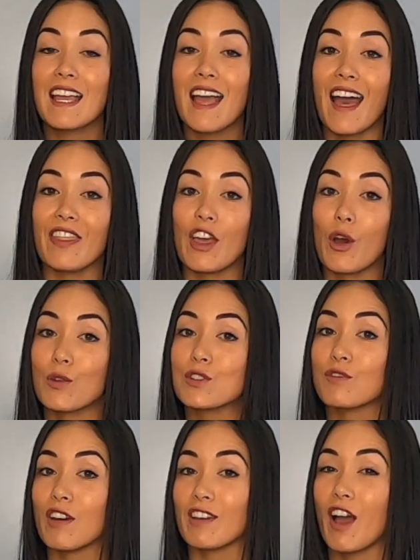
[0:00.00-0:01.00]
and they're also
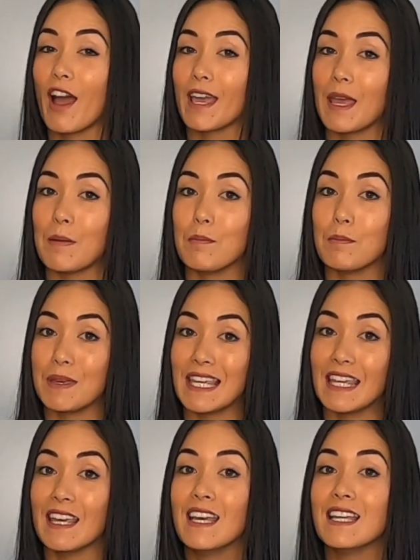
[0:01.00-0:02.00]
very high in
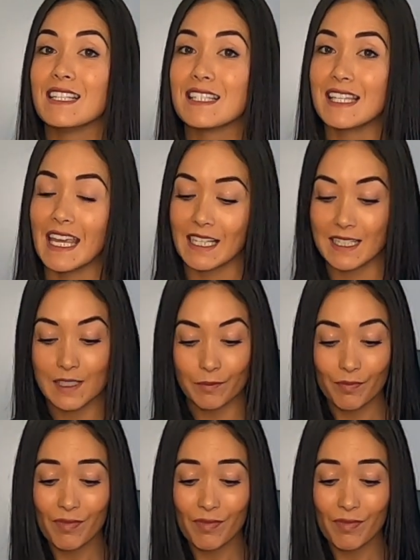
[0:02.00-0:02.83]
B6.